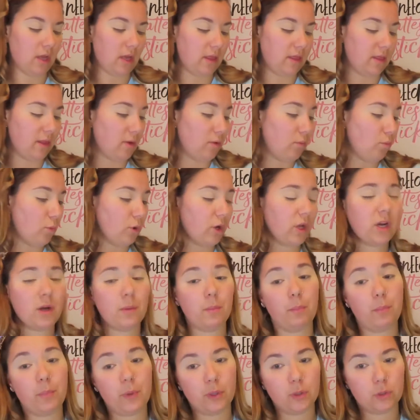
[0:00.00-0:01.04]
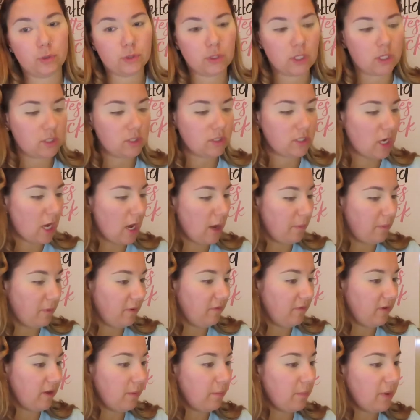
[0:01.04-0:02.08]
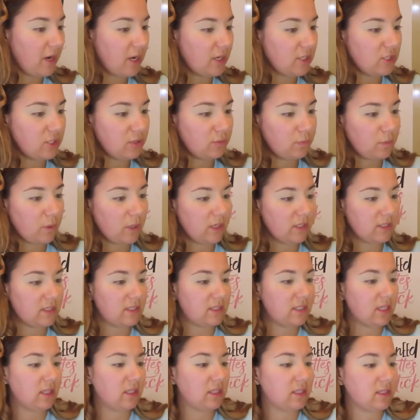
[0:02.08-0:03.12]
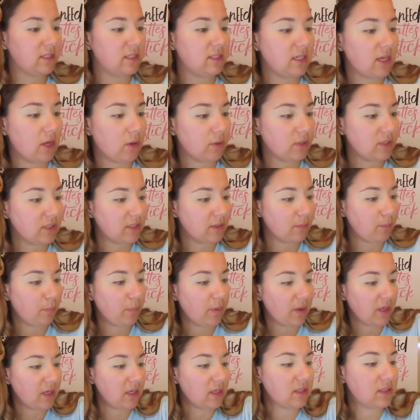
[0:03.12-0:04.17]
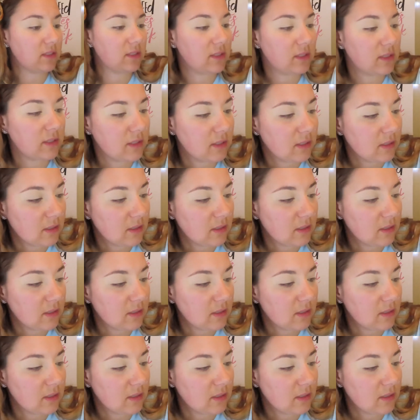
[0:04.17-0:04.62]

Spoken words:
and then we're going to build on top of it, but I just want to set this down as a base.